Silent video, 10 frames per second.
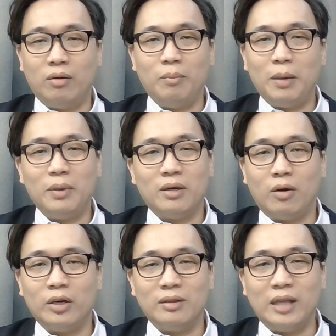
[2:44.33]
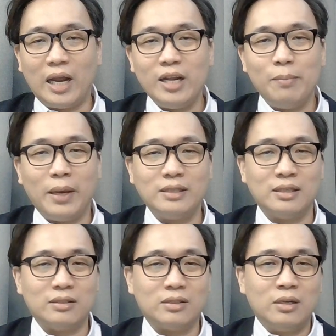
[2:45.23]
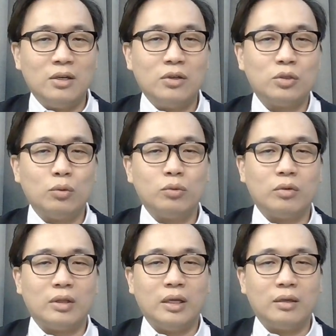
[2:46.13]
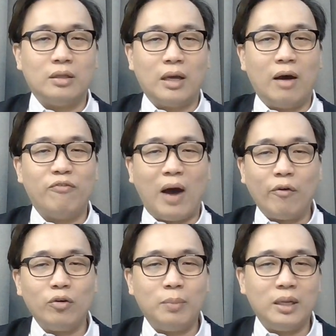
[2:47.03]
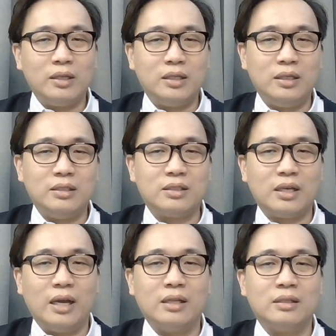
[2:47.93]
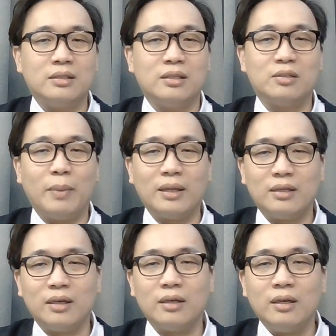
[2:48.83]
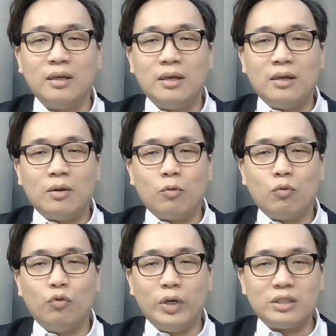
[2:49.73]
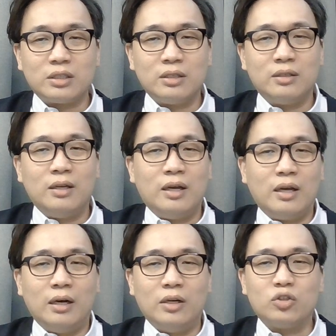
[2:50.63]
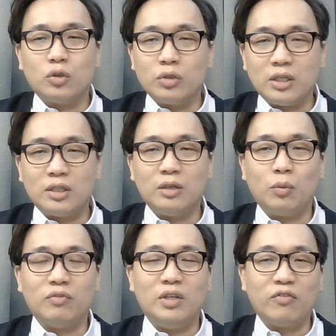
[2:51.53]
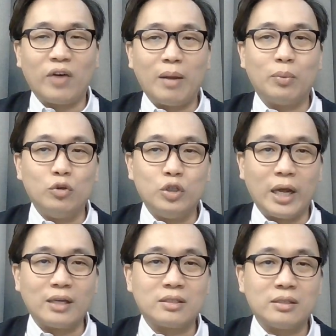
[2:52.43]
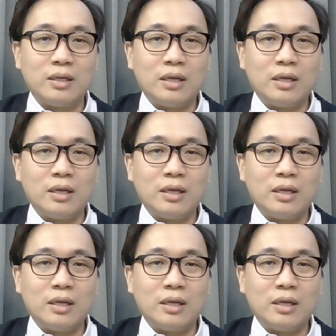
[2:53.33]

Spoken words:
maybe on a daily basis. So there are vulnerabilities and systematic risk associated with DeFi projects,